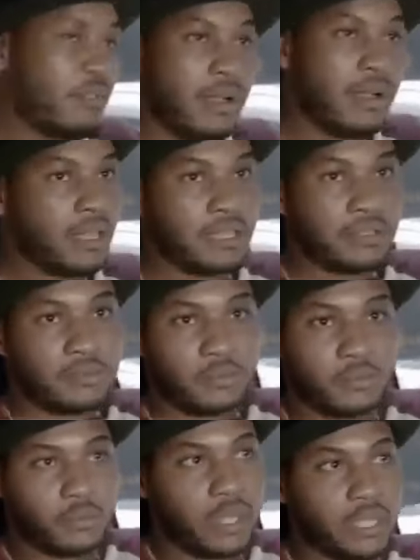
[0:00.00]
Everybody
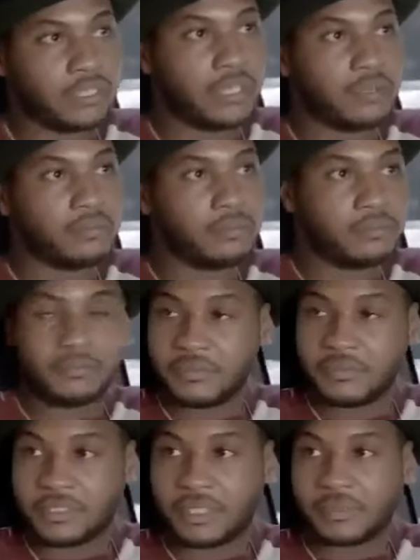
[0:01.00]
wakes up
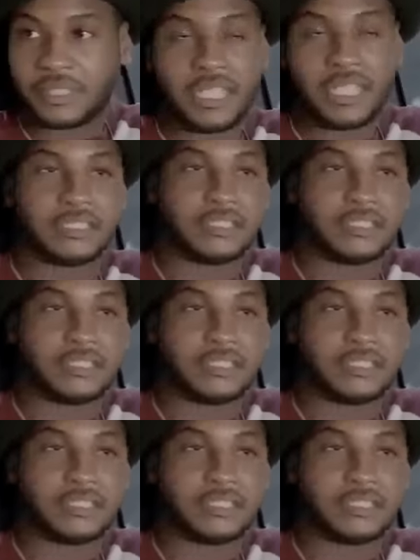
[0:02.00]
some